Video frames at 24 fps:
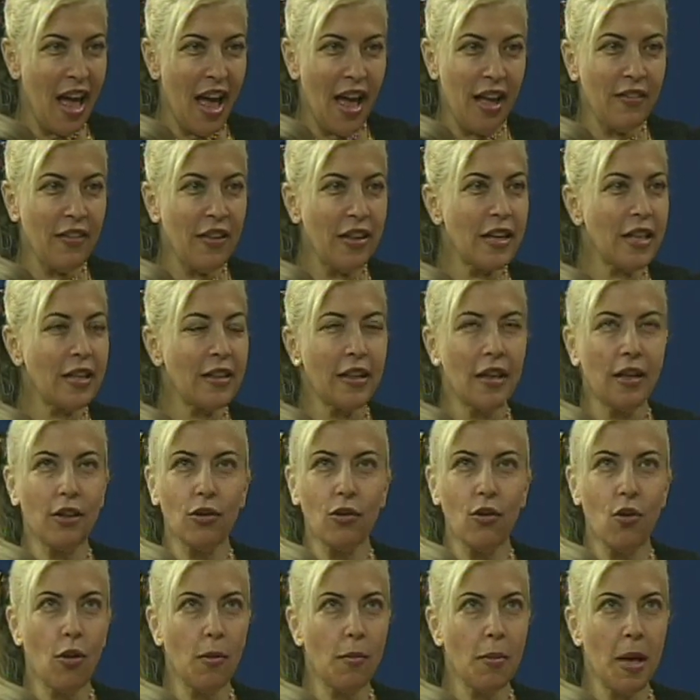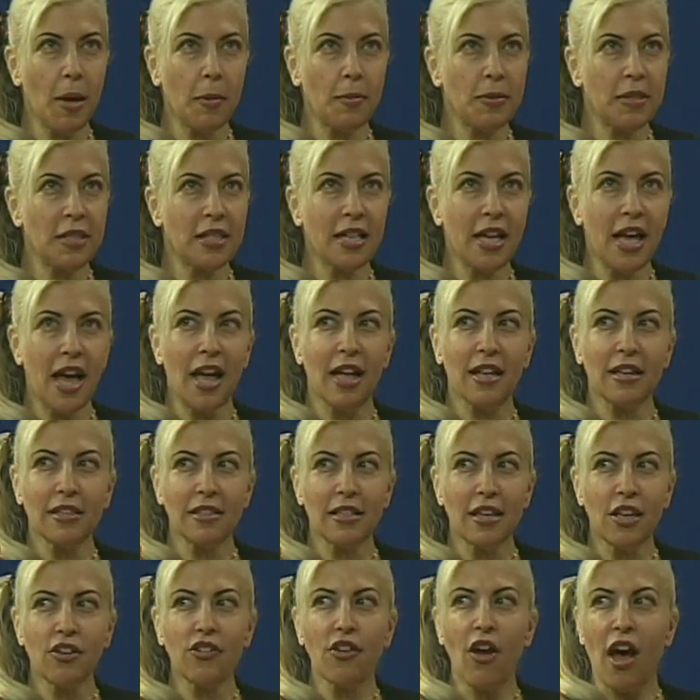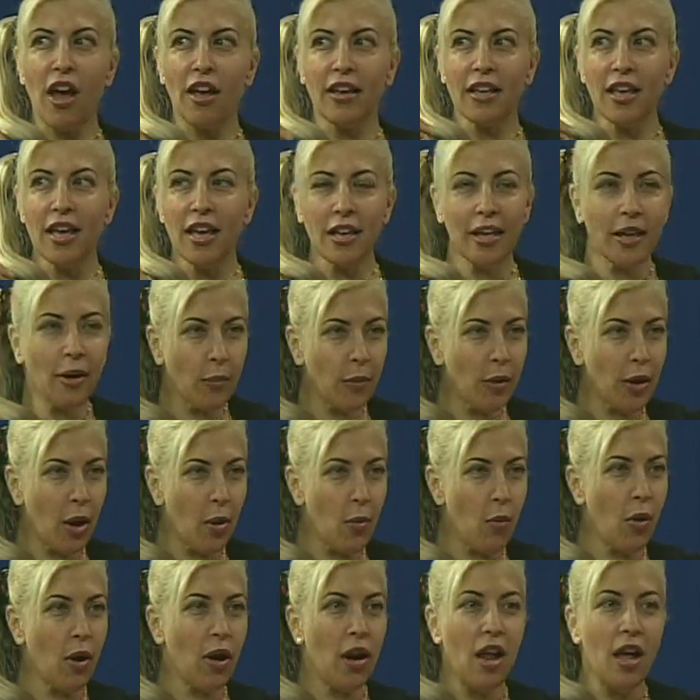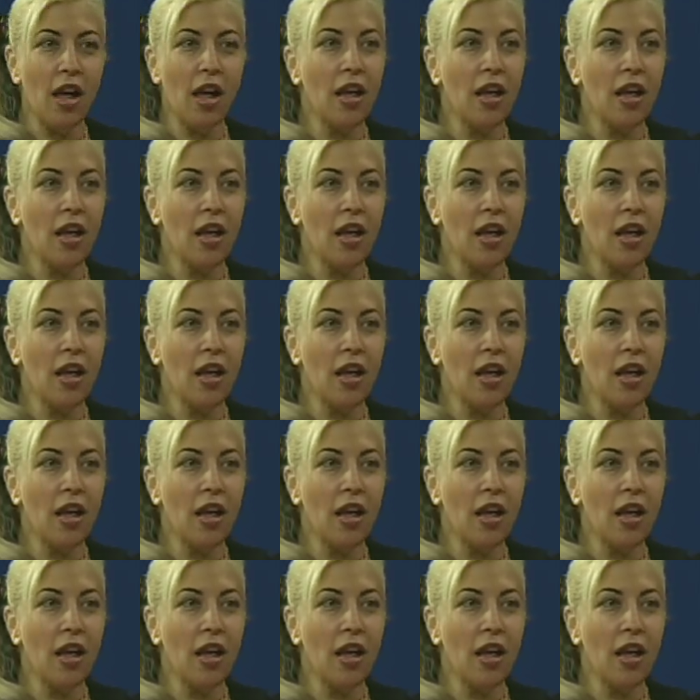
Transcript: And they'll call me up and say, Alexandra, I can't get what I want.